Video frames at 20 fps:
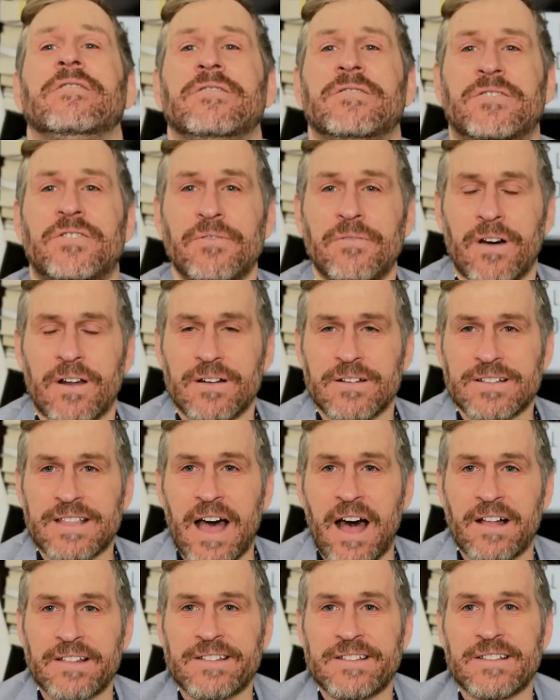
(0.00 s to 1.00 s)

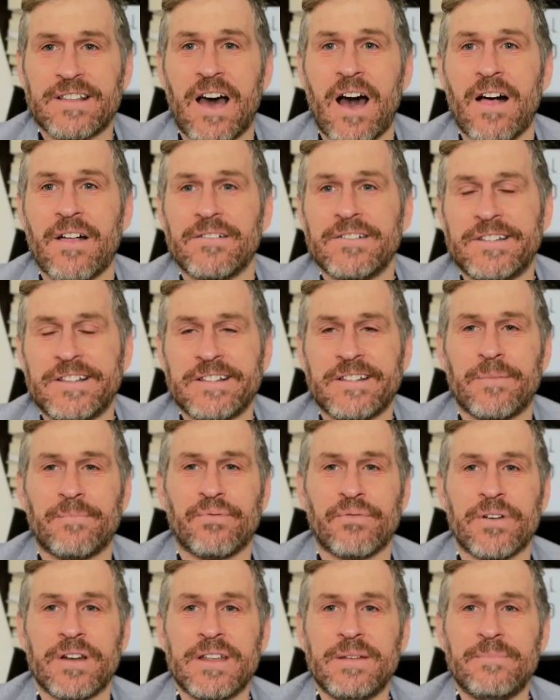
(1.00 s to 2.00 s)
$200,000 is a
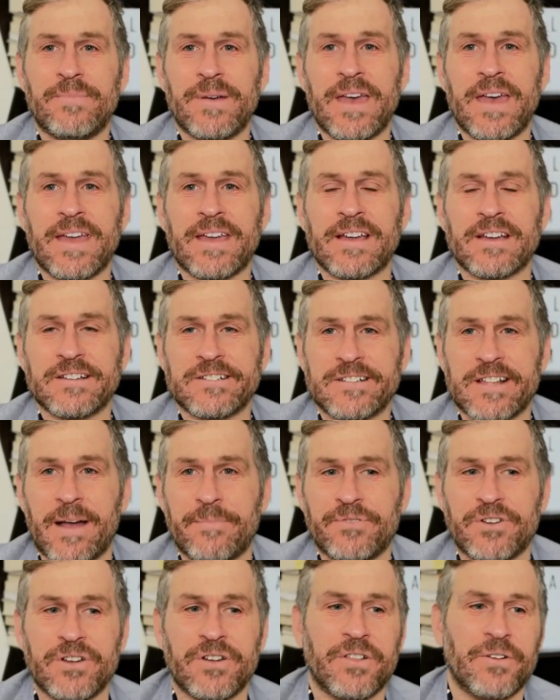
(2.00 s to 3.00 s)
pretty big
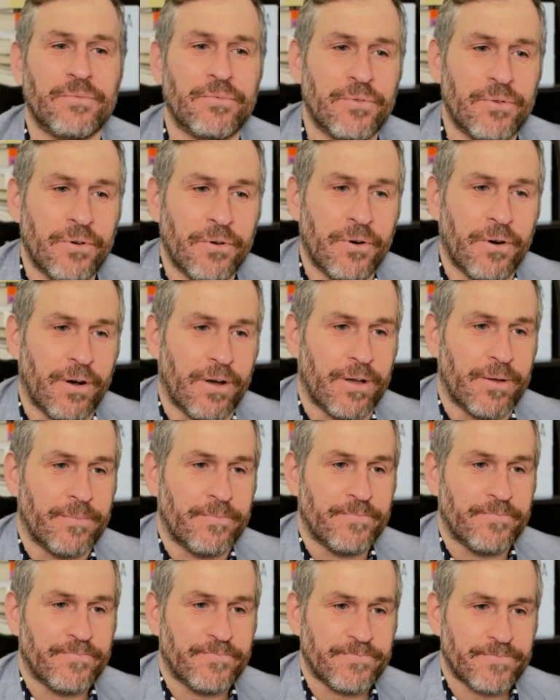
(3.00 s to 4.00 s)
exception to the rule,
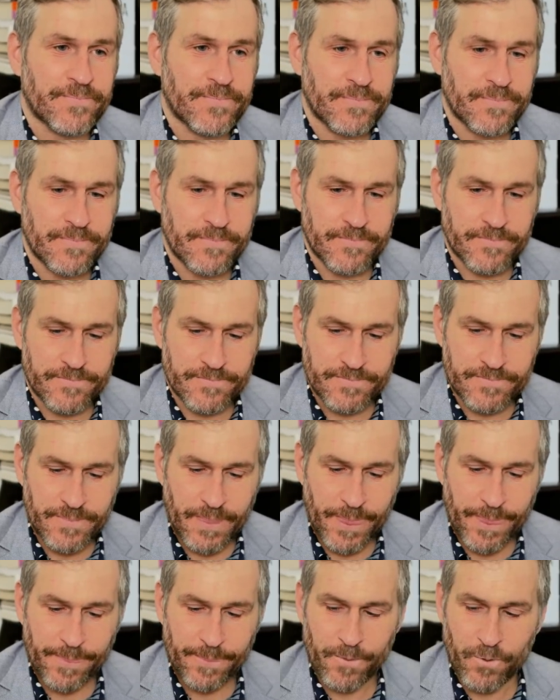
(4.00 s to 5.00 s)

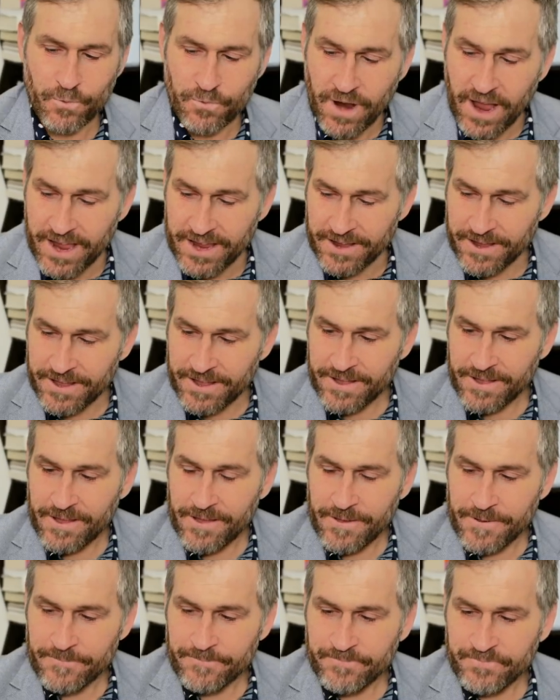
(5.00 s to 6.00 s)
right?
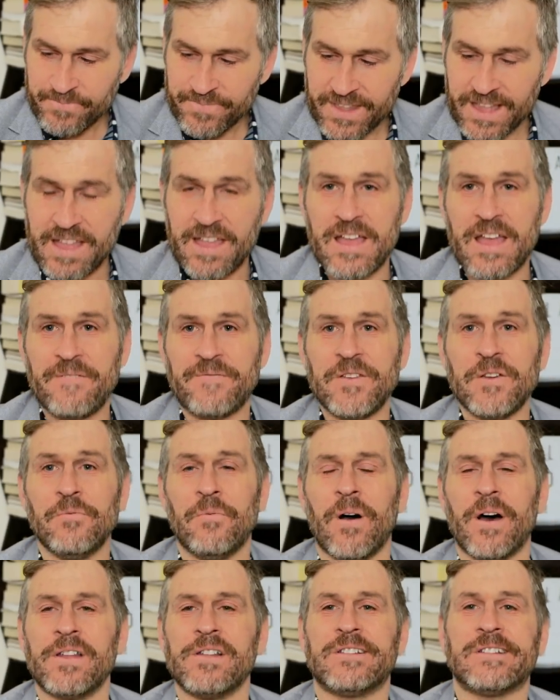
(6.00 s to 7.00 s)
If you
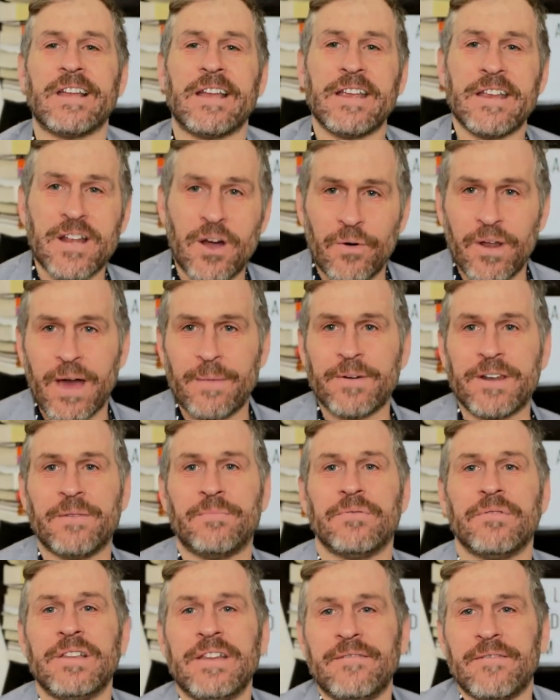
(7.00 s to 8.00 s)
want to say, you know what, I'm going to
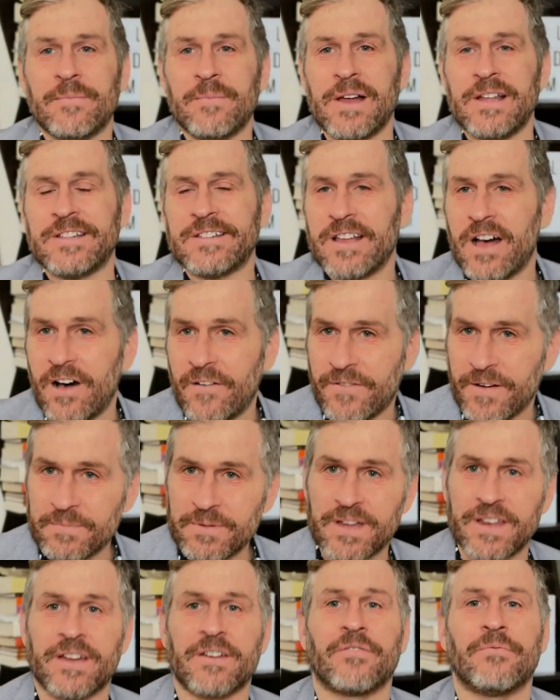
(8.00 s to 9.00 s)
believe in myself, I'm
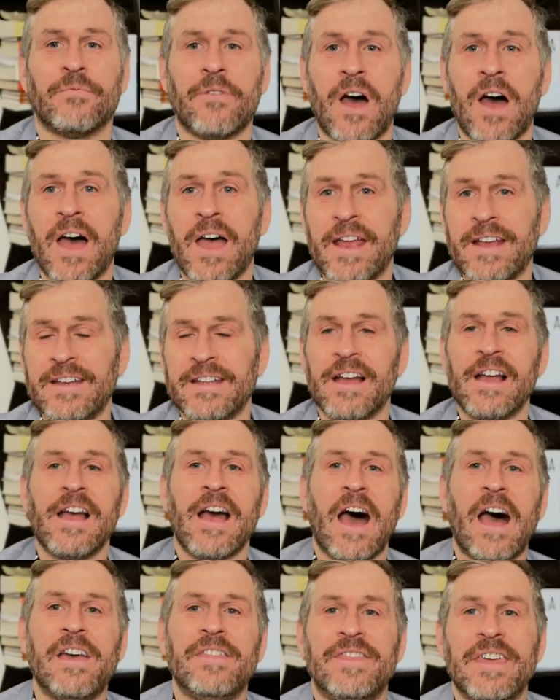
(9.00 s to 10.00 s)
going to grind,
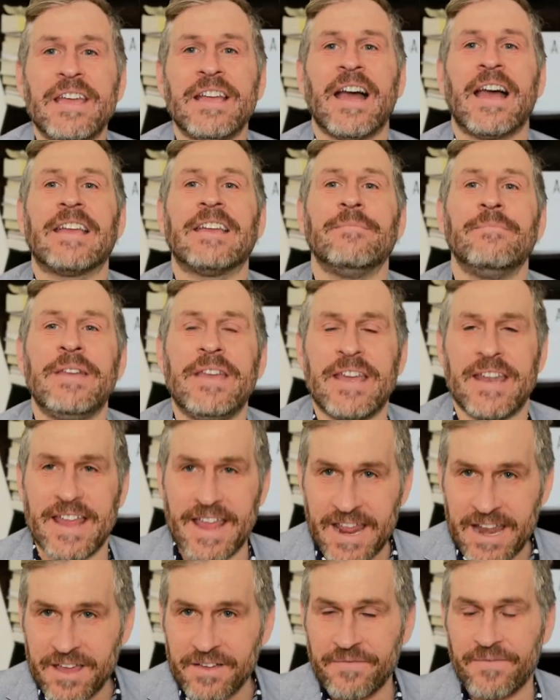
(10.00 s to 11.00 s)
I think I can be
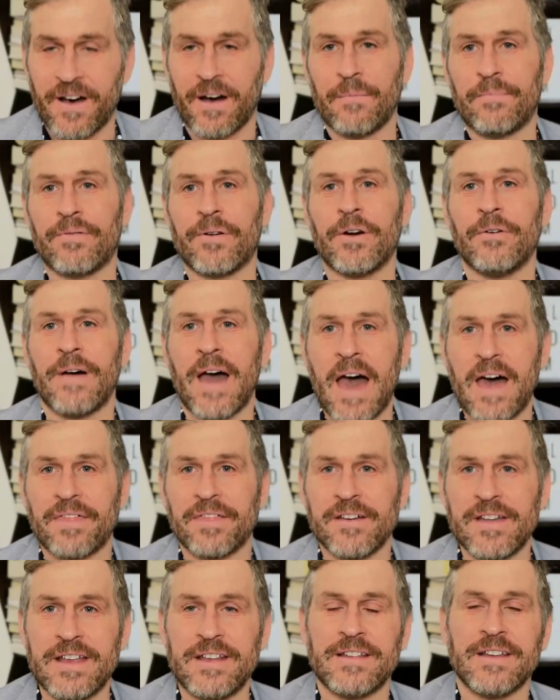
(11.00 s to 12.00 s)
an NFL pro
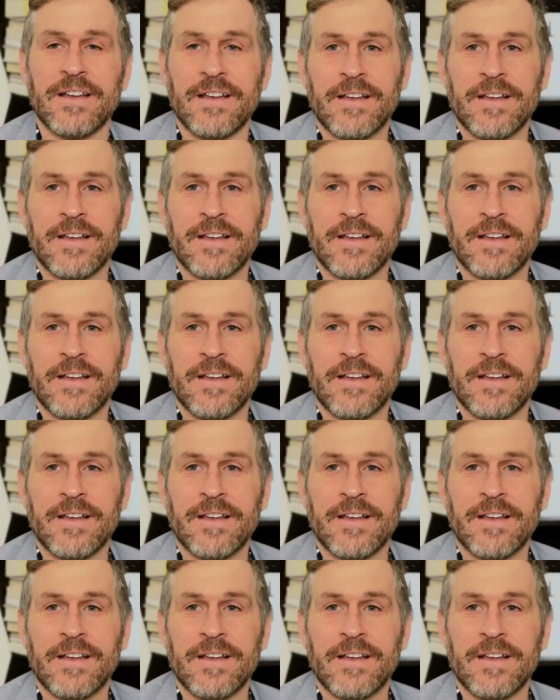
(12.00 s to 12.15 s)
athlete,